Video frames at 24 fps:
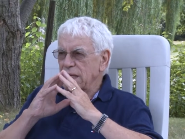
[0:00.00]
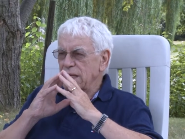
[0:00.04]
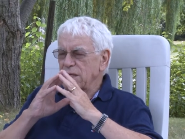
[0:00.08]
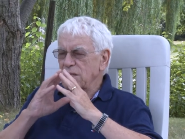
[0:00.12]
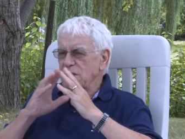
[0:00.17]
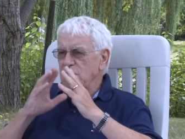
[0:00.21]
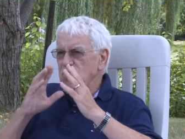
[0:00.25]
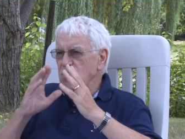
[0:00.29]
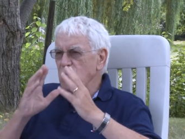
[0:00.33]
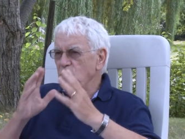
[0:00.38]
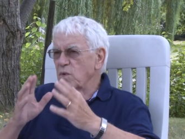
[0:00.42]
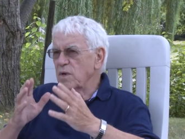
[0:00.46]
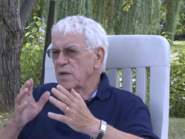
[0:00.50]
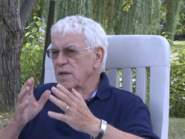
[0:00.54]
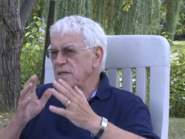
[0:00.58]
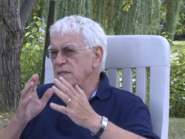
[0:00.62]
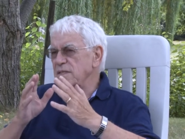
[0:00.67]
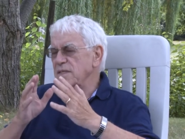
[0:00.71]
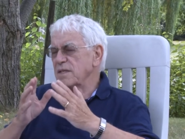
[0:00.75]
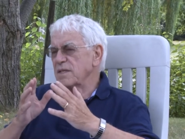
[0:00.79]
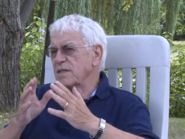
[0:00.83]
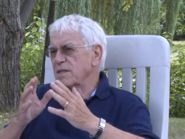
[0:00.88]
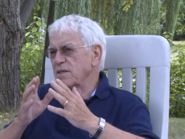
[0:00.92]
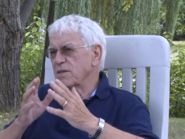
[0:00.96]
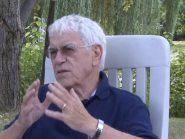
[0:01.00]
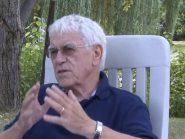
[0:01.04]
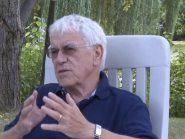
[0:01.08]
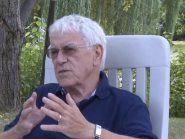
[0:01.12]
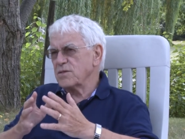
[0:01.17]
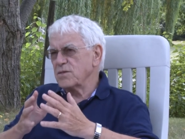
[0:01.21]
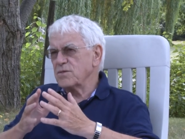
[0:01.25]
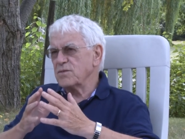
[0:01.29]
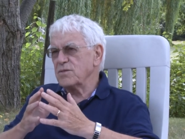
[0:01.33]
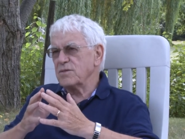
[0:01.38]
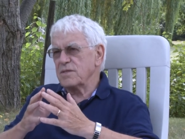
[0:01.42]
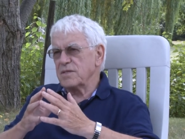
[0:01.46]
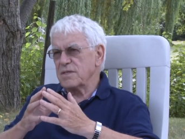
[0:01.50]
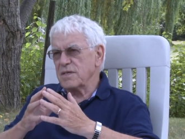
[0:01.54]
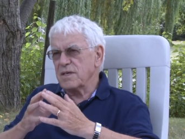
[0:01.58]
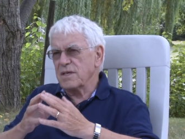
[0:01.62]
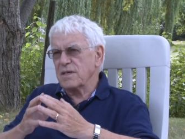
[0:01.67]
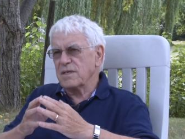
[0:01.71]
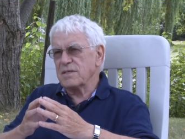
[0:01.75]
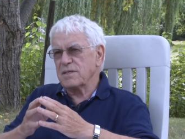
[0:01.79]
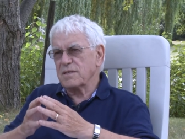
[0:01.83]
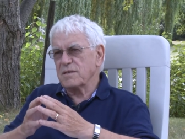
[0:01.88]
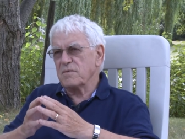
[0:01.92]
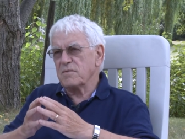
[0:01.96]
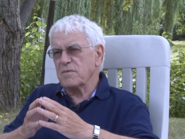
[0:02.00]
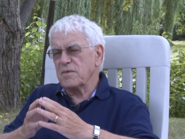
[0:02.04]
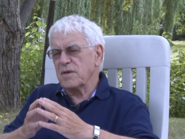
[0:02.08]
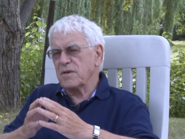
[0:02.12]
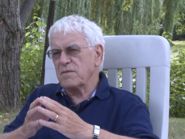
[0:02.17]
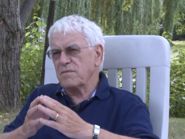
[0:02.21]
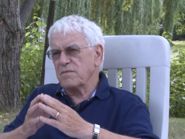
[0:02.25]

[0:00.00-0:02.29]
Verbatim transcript: So what is it that the suit seeks? I mean, if,